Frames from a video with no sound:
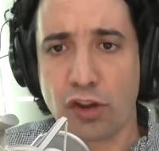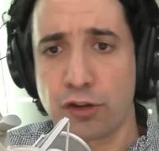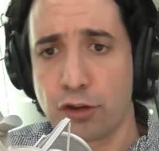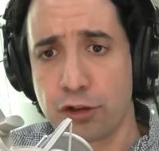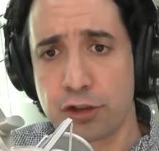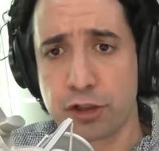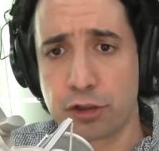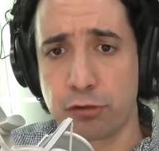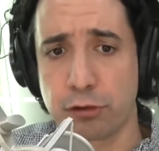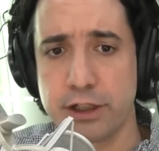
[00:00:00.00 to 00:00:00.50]
there
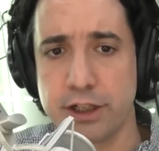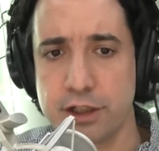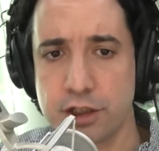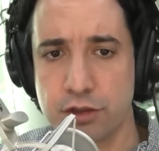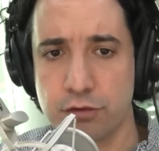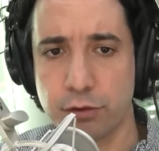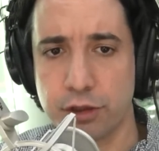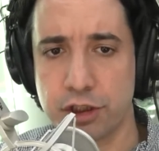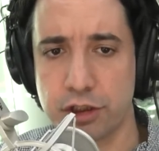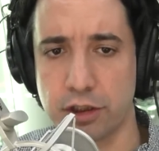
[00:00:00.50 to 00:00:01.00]
are degrees
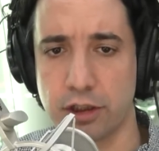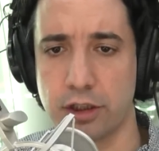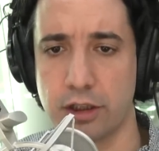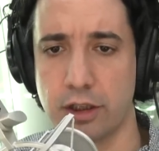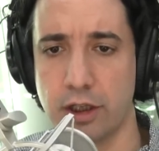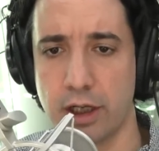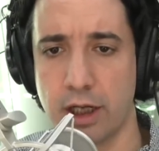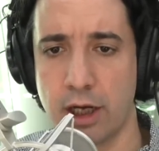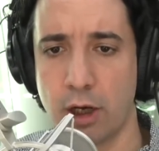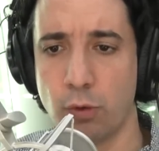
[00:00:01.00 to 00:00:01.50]
to which
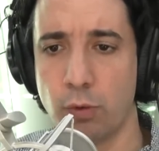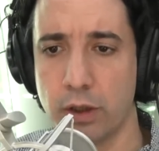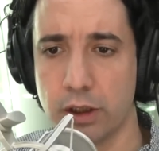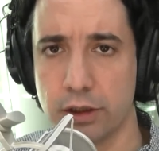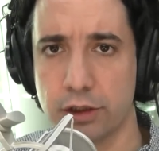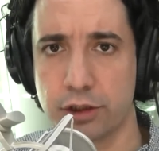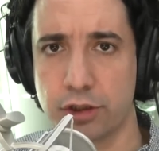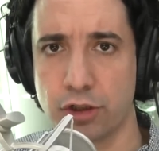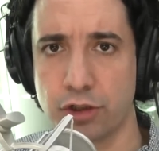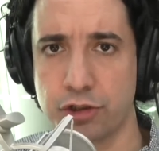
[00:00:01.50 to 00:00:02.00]
uh, how
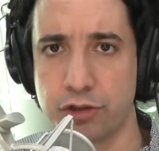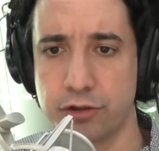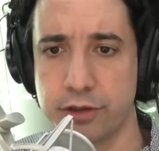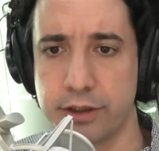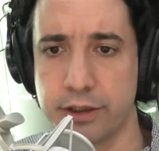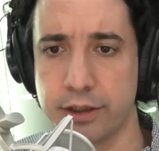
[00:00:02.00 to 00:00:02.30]
well a country